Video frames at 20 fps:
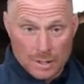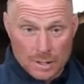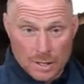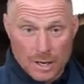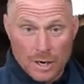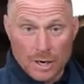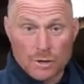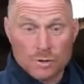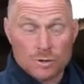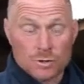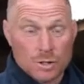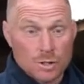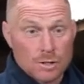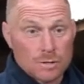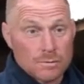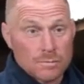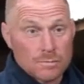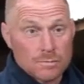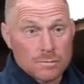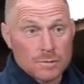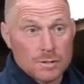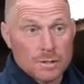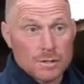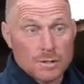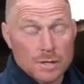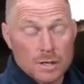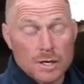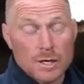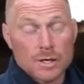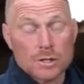the housing
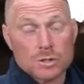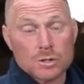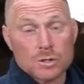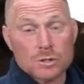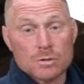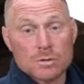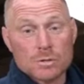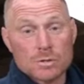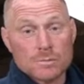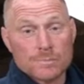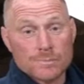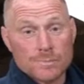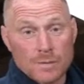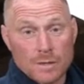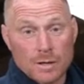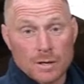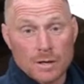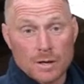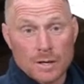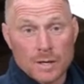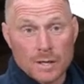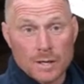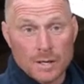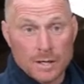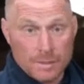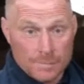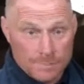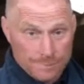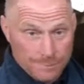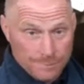issues,
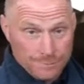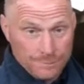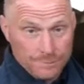i.e.